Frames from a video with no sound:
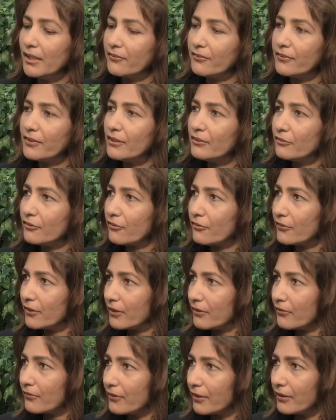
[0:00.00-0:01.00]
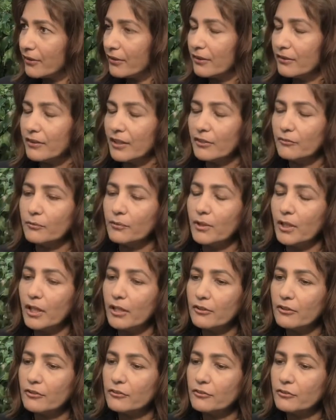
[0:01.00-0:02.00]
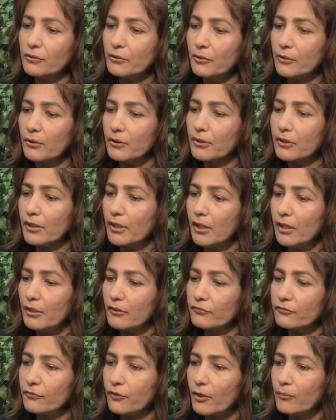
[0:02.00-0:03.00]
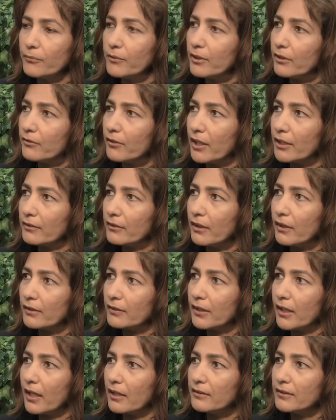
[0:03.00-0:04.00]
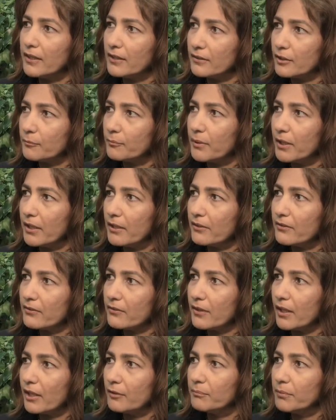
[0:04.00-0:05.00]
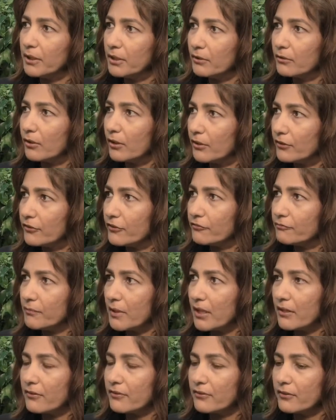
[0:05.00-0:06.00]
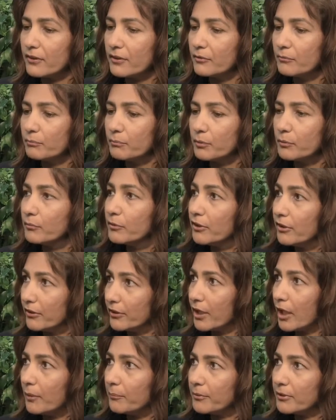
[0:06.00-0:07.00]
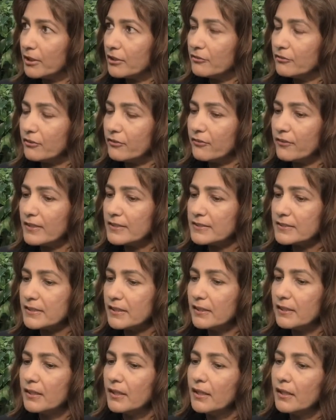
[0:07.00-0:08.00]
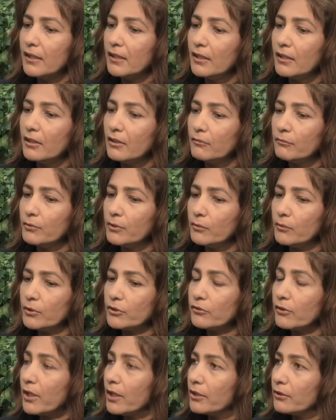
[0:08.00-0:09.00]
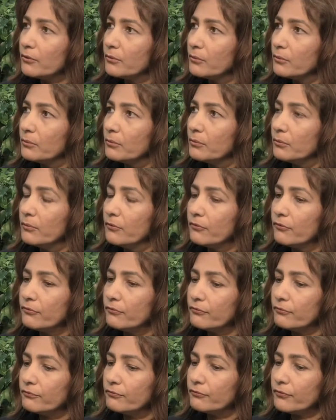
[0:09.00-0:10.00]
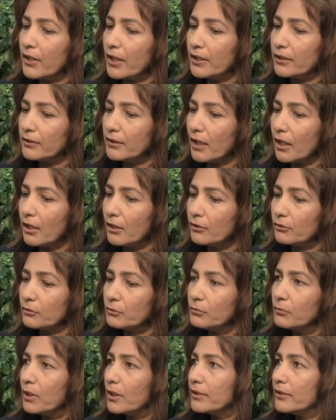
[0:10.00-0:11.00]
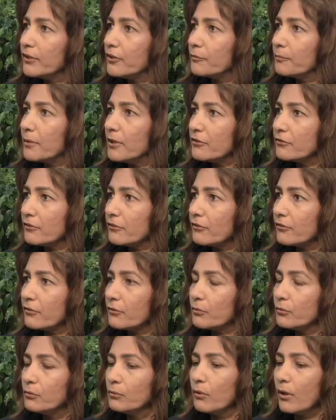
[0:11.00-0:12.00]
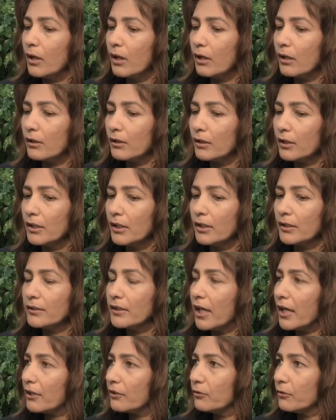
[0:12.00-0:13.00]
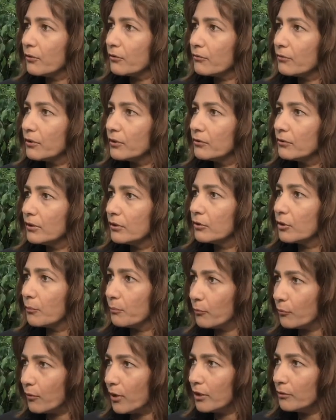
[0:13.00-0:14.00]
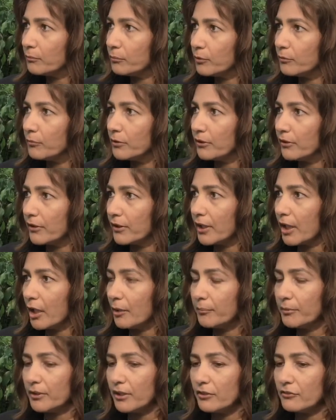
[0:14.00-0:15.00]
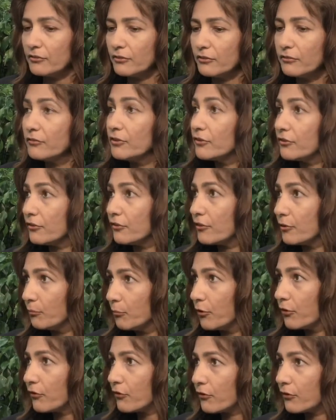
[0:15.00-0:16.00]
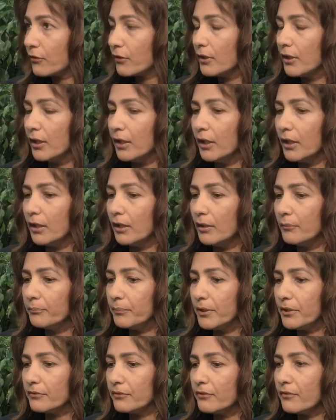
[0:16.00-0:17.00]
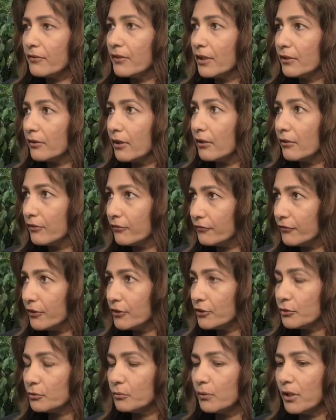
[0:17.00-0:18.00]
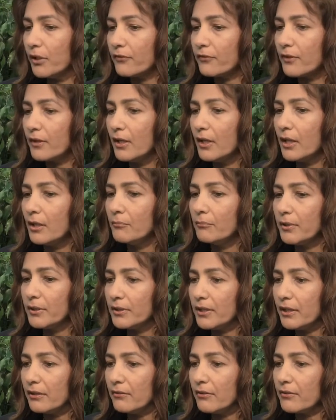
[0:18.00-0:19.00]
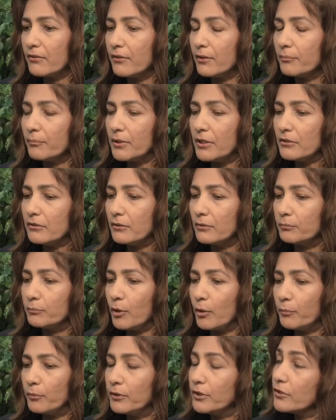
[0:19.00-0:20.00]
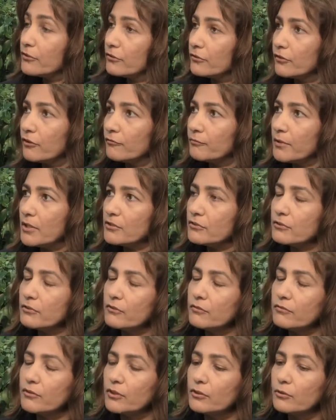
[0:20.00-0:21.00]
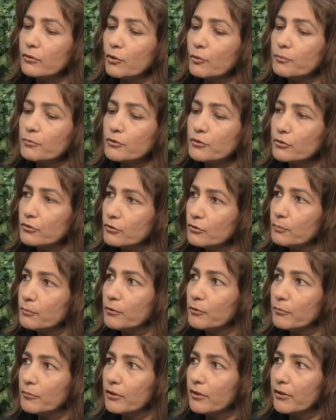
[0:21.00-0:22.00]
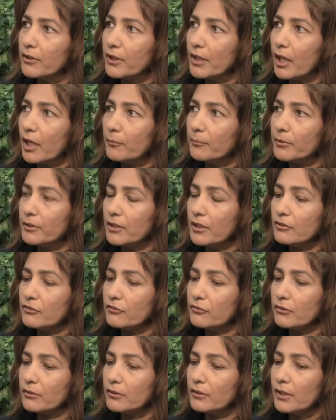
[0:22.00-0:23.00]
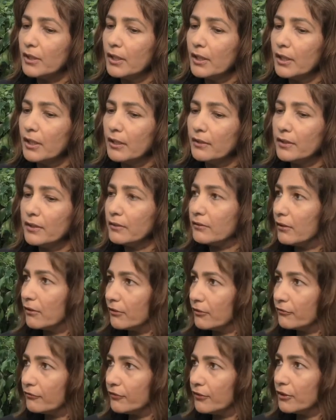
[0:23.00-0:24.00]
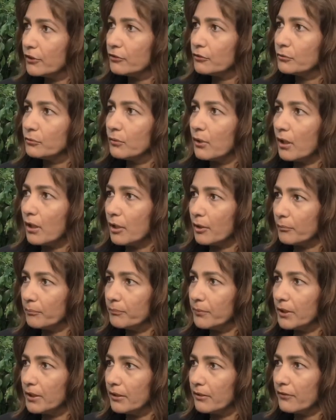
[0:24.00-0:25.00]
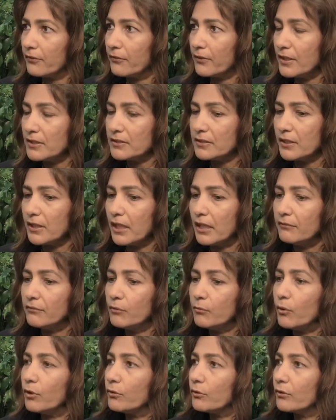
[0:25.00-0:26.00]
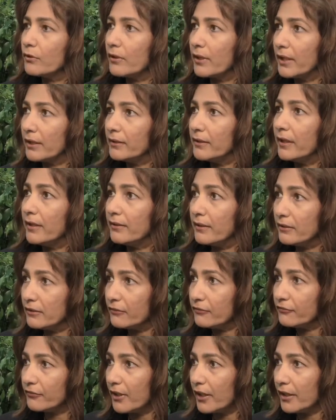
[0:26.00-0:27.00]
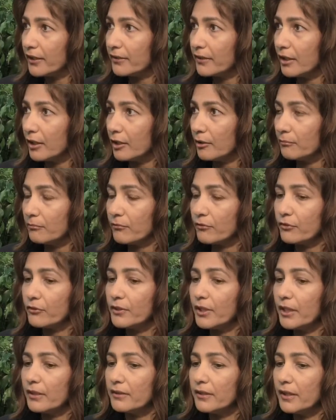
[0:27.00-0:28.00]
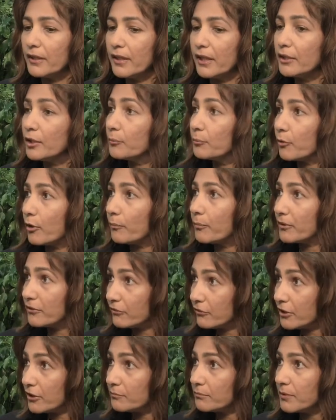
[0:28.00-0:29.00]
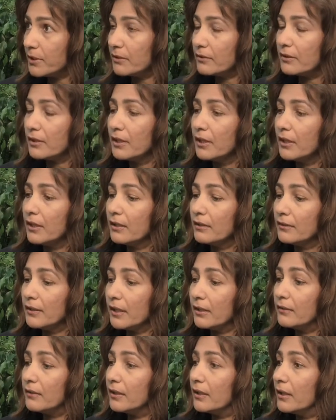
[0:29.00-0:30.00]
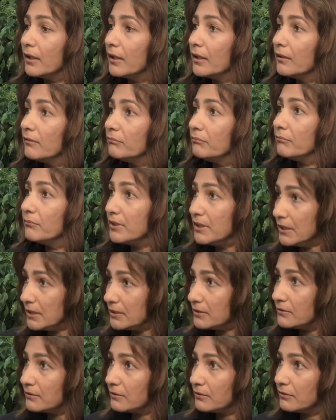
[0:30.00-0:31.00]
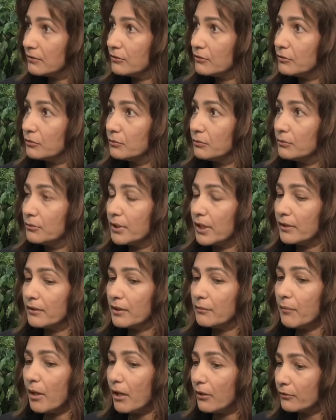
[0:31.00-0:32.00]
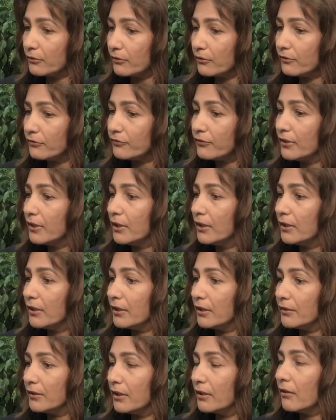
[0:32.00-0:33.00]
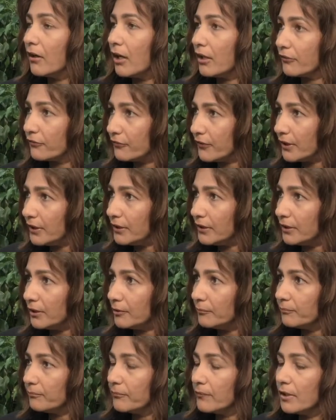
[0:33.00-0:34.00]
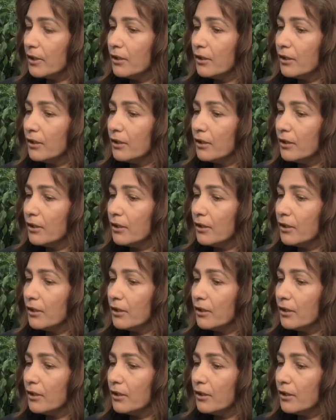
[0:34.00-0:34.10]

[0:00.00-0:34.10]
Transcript: It's an interesting study that we undertook from the right heart cath database at Baylor College of Medicine Pulmonary Hypertension Center. We were trying to find out who are these patients who are diagnosed with group 1 pulmonary hypertension, which is the most patients that are referred to us. But there is a population of patients with group 2 pulmonary hypertension that are referred to our Baylor Center, and we want to correctly identify them so that they get the proper treatment that they need to get them out of their heart failure.